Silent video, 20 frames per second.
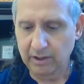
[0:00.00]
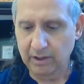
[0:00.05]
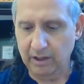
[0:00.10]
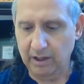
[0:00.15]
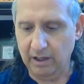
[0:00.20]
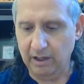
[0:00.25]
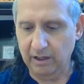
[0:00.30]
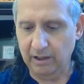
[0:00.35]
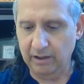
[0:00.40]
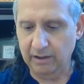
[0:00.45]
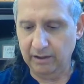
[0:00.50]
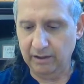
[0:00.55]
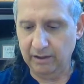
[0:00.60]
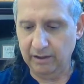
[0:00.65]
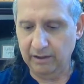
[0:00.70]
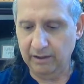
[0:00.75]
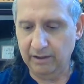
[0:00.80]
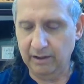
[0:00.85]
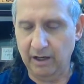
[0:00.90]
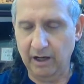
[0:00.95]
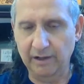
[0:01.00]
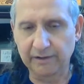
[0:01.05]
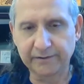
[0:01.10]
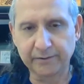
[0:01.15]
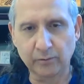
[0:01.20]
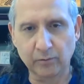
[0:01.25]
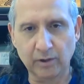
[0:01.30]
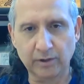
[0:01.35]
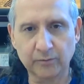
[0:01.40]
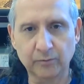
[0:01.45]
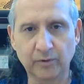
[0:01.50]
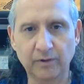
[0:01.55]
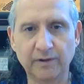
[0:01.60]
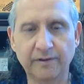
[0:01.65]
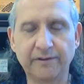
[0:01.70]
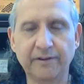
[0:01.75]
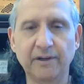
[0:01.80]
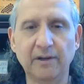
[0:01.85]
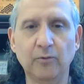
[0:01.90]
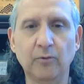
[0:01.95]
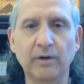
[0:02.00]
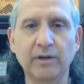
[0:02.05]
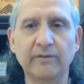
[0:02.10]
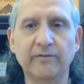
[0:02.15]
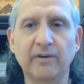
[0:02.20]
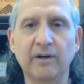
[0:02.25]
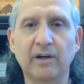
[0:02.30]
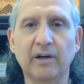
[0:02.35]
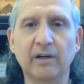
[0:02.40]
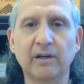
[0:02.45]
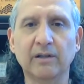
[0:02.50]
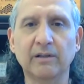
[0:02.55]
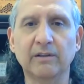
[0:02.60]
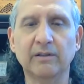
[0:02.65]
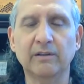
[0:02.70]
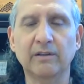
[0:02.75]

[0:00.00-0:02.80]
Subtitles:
also worked with one of our